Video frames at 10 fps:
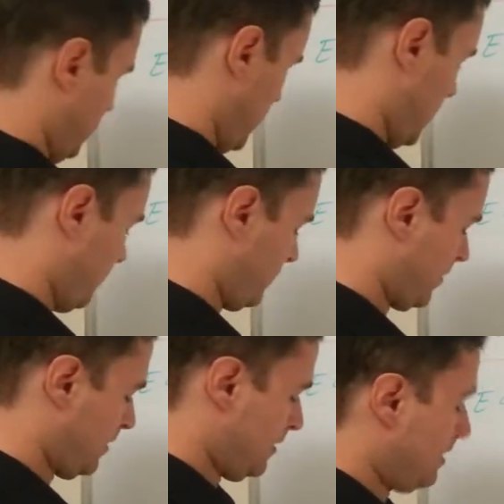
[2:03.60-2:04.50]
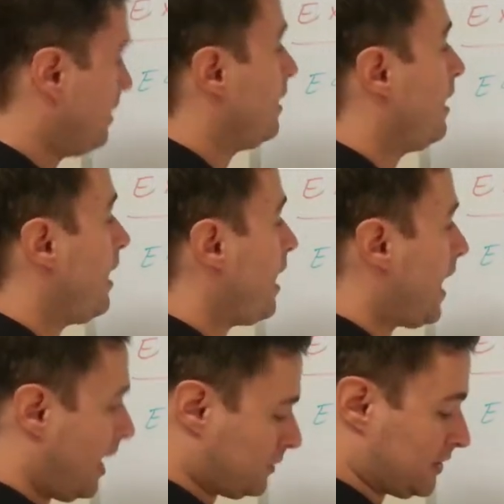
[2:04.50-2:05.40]
Okay.
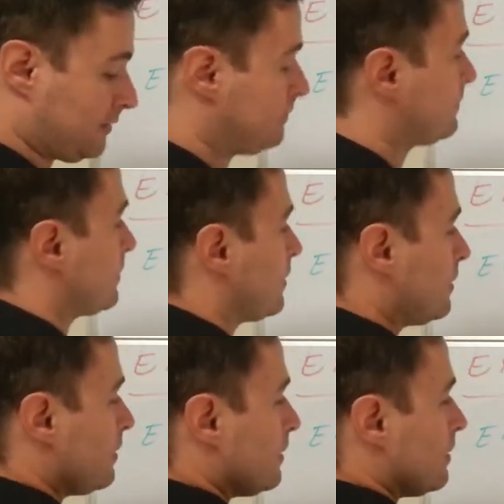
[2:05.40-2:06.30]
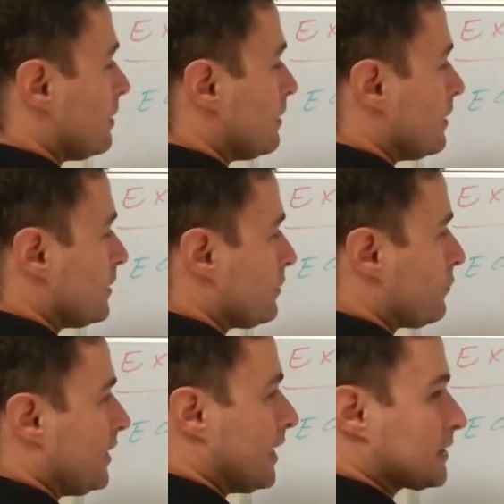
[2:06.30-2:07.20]
Outer.
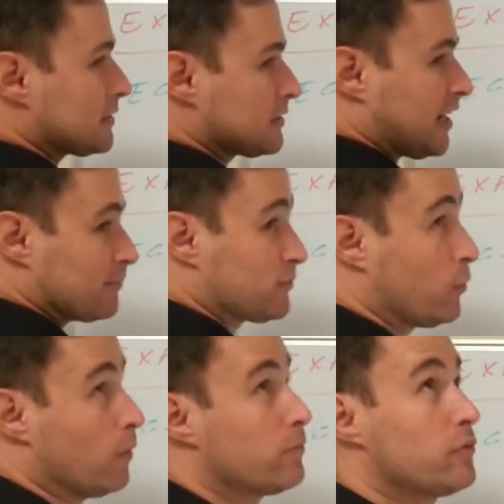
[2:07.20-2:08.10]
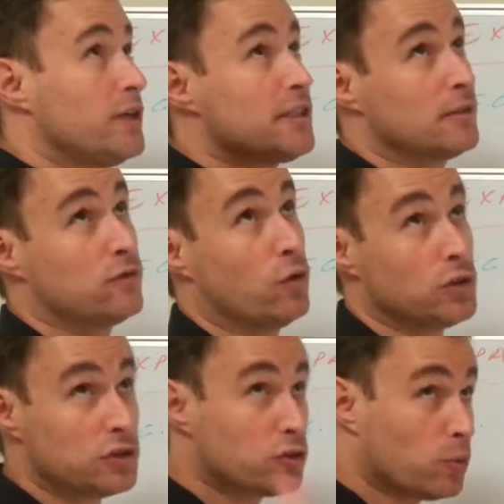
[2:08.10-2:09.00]
3x times 4. 3 times 4
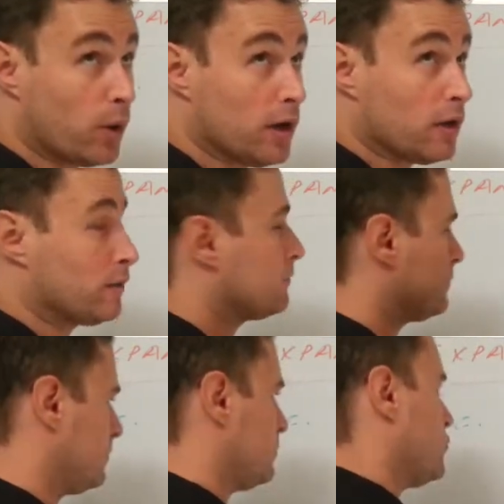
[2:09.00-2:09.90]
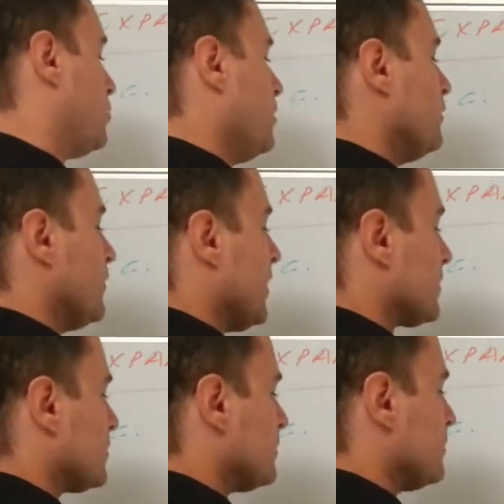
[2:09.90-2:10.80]
is 12.
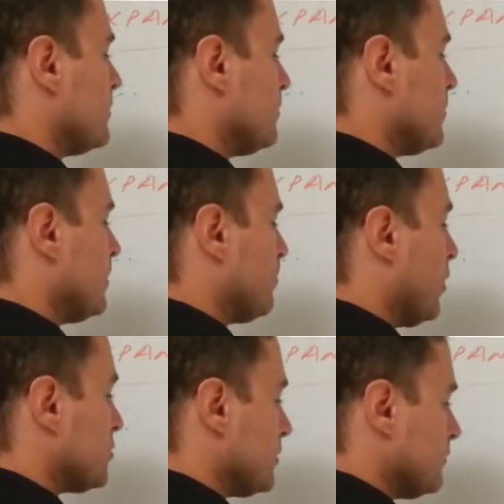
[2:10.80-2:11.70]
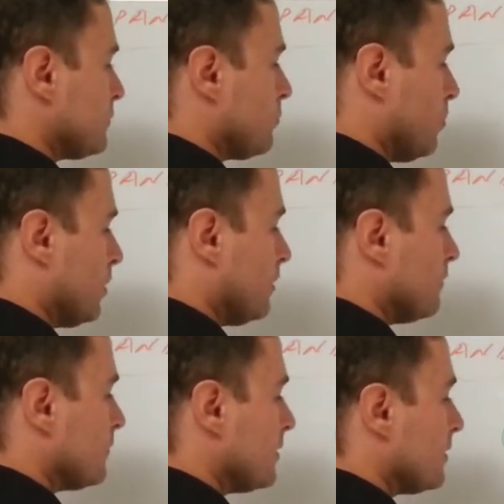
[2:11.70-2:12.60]
12x. Not positive,
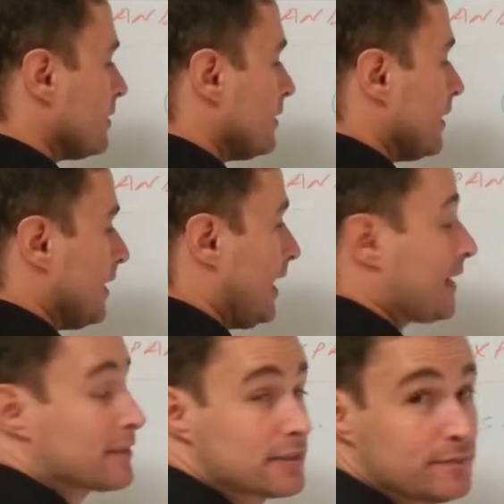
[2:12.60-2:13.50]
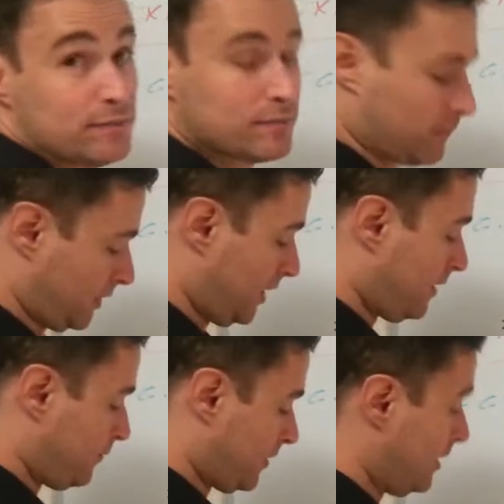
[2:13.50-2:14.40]
12x.
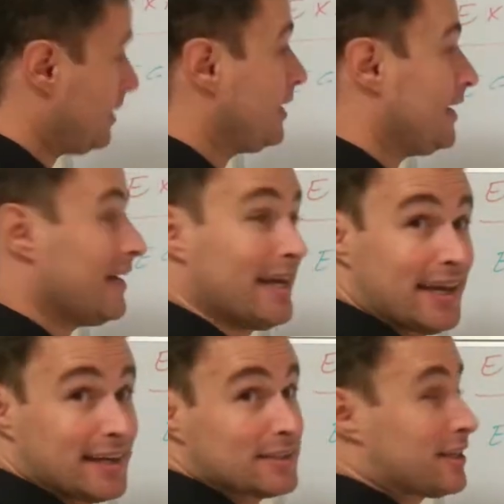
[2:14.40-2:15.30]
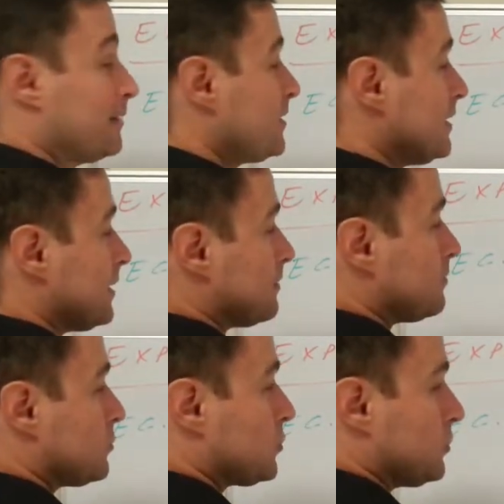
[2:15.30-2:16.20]
Okay? Inner times inner.
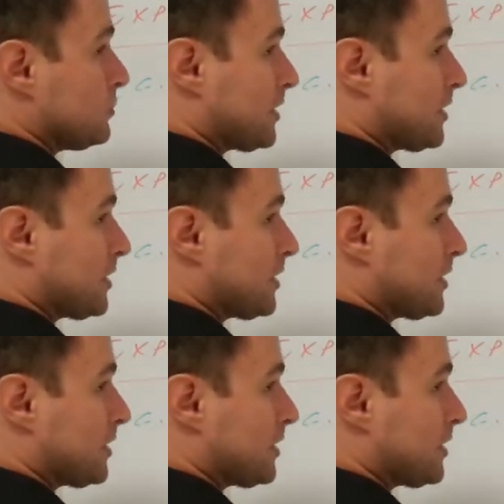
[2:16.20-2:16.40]
2